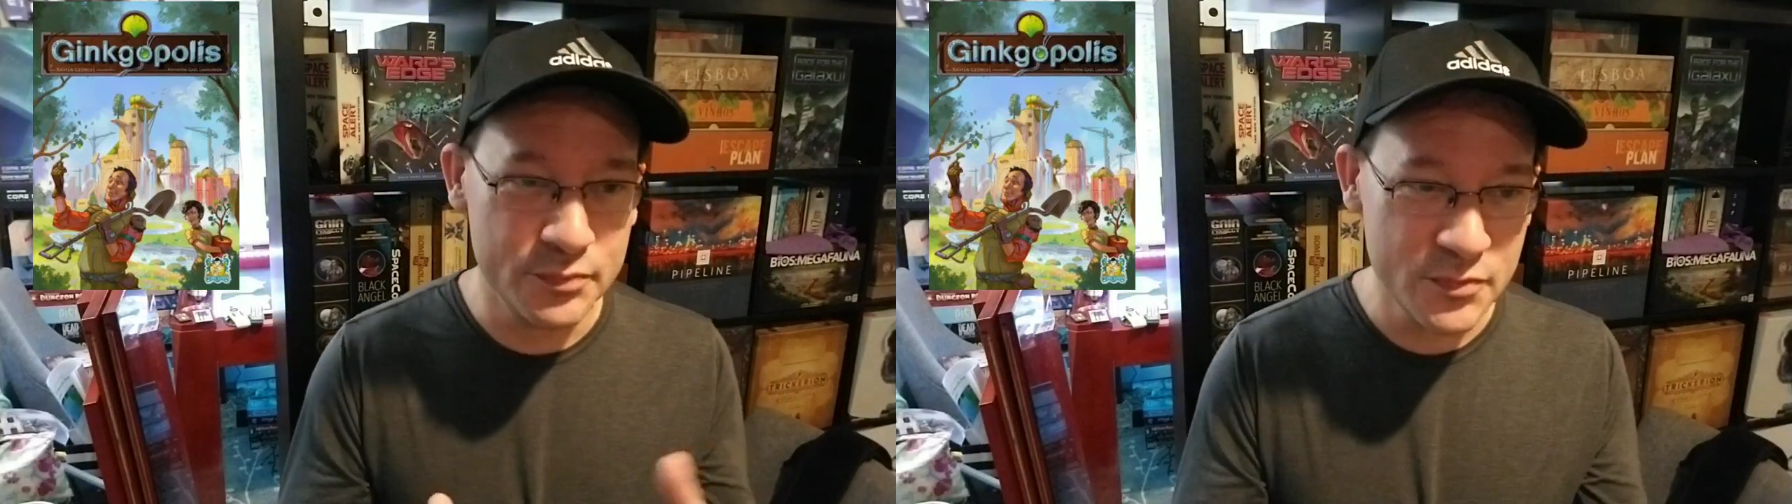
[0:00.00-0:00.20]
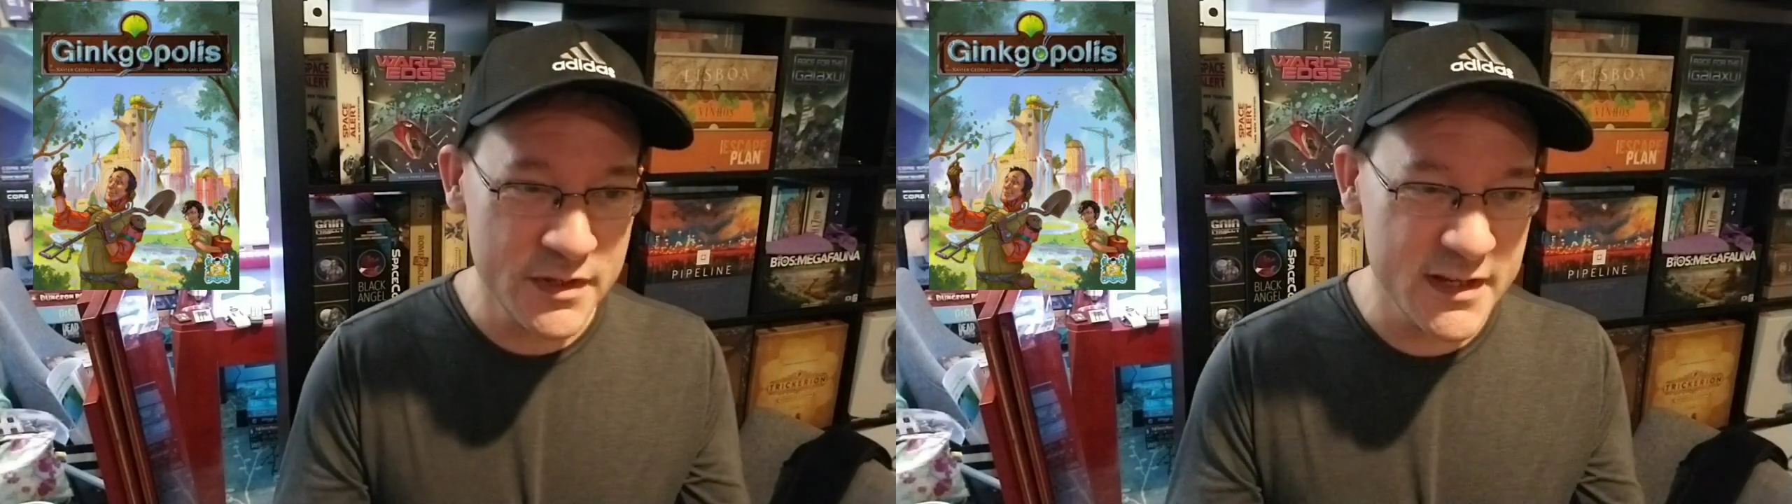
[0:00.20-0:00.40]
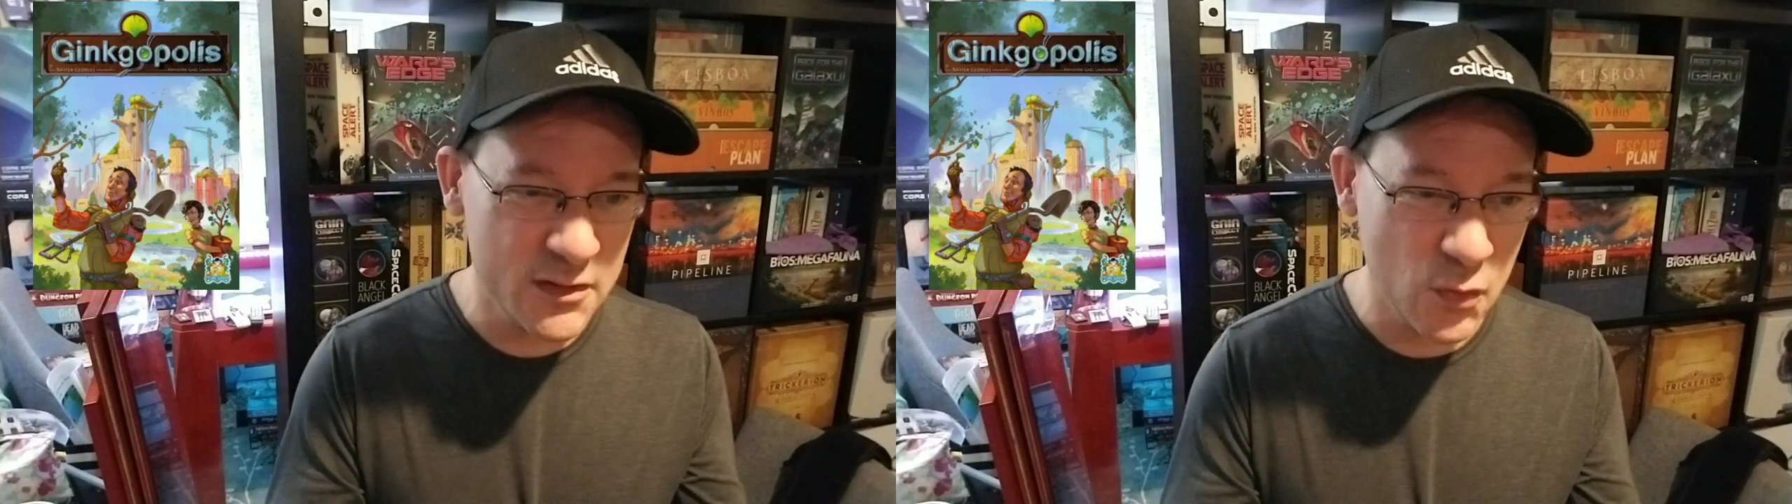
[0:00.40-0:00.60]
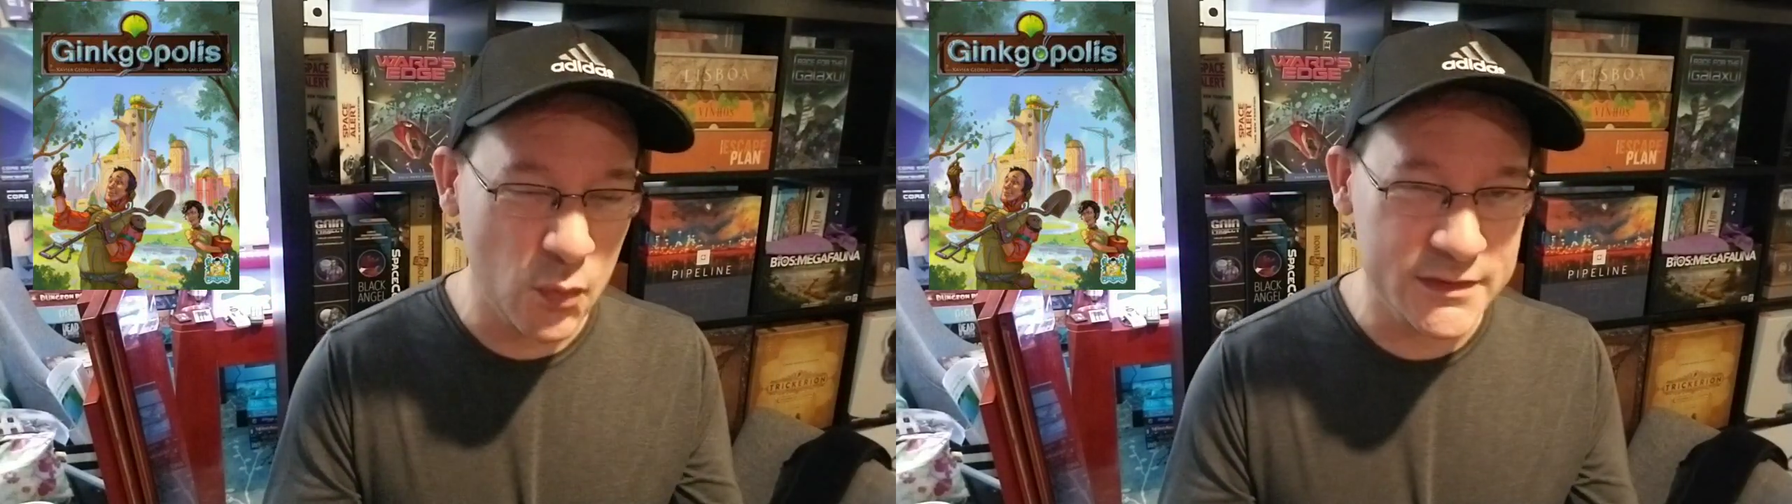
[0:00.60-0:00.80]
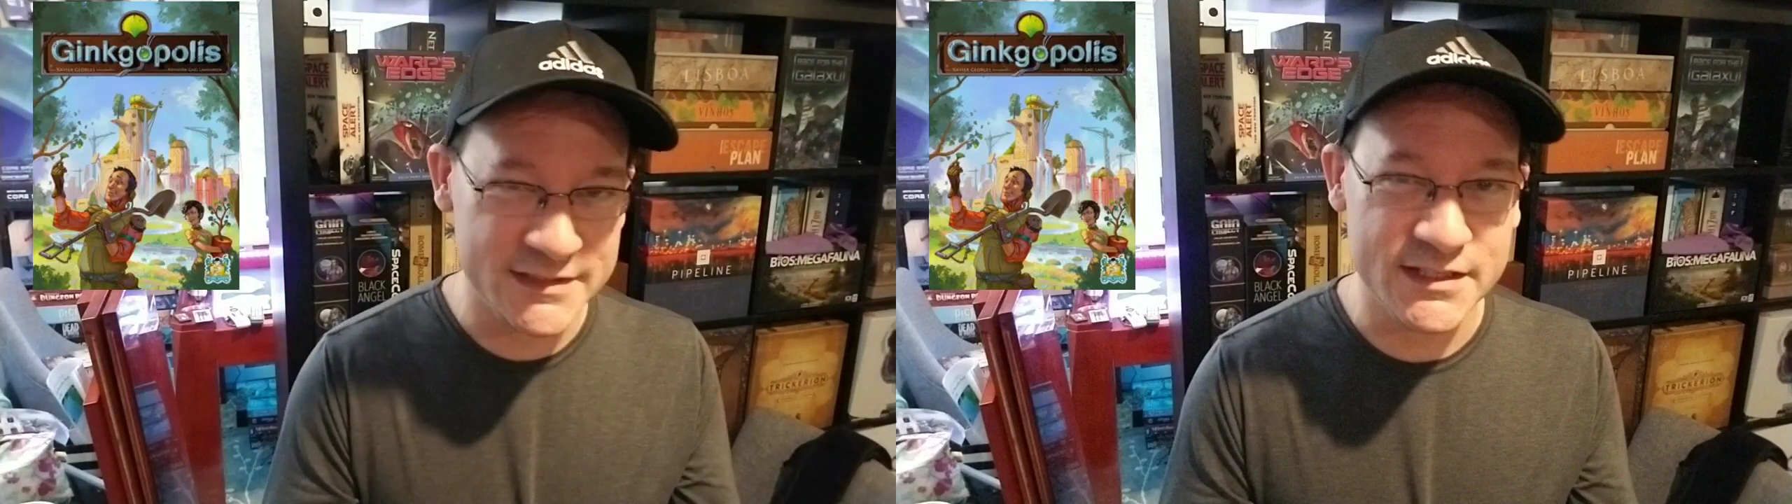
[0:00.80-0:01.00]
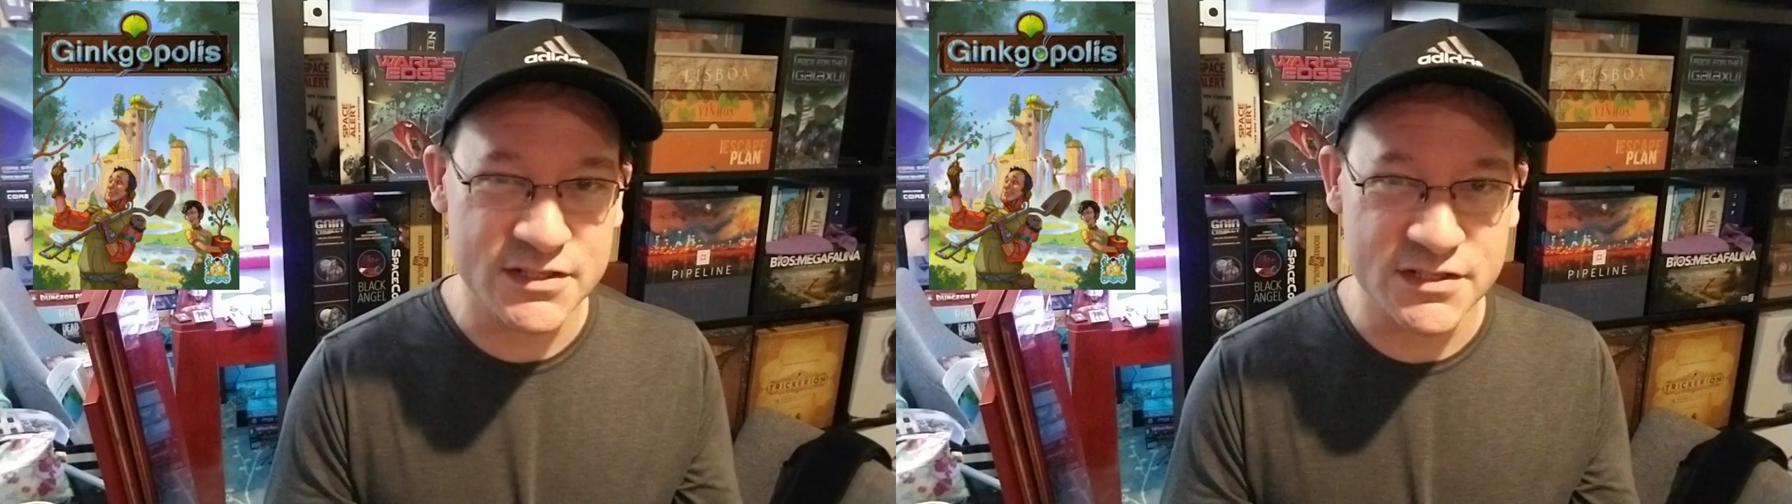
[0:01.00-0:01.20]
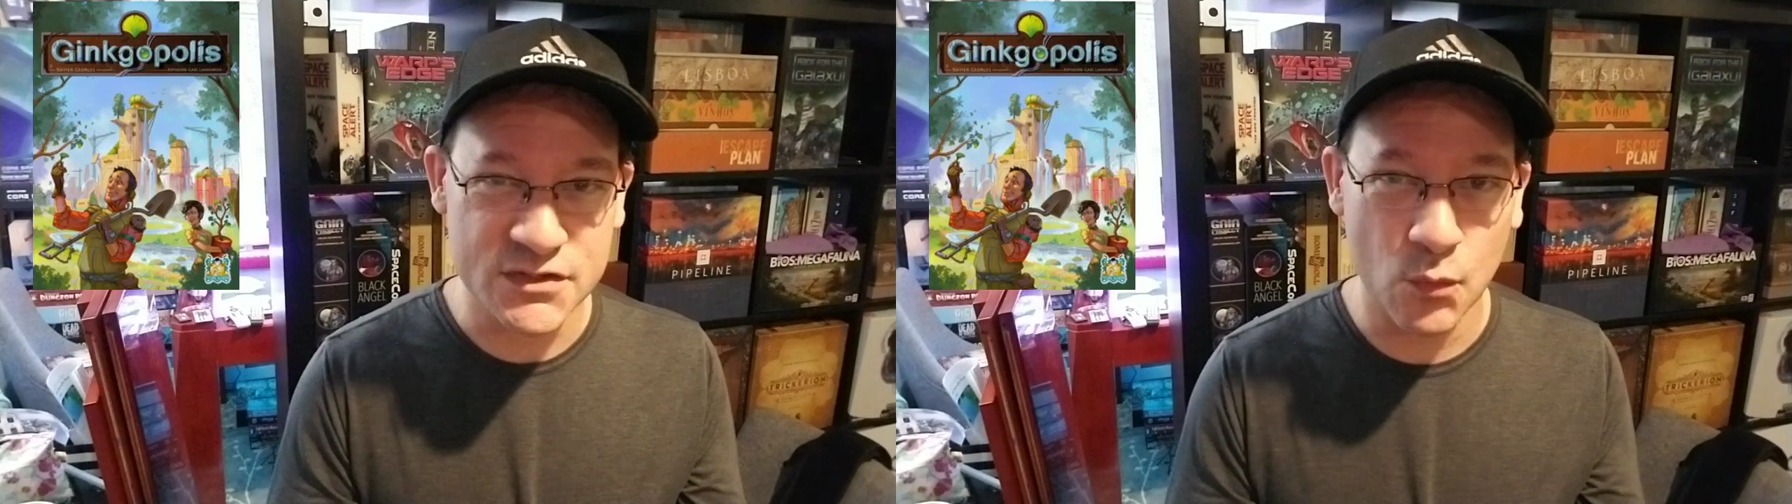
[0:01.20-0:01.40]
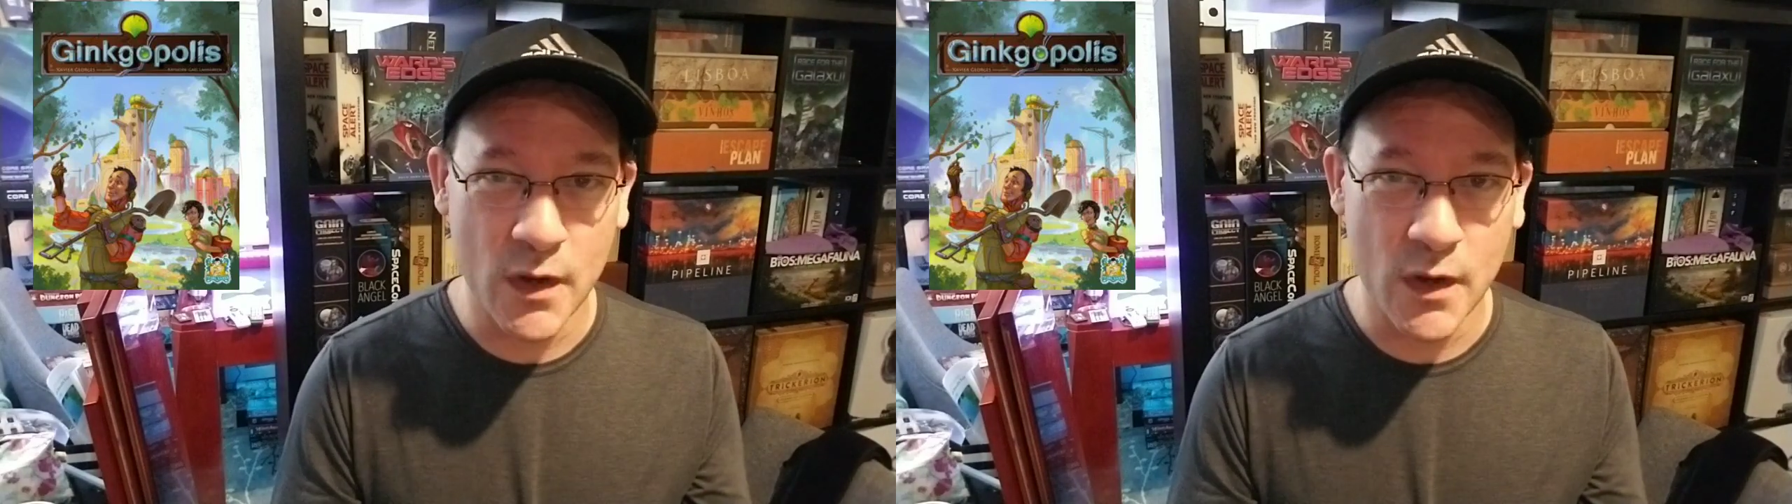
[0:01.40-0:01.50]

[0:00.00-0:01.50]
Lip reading: pretty cool decisions to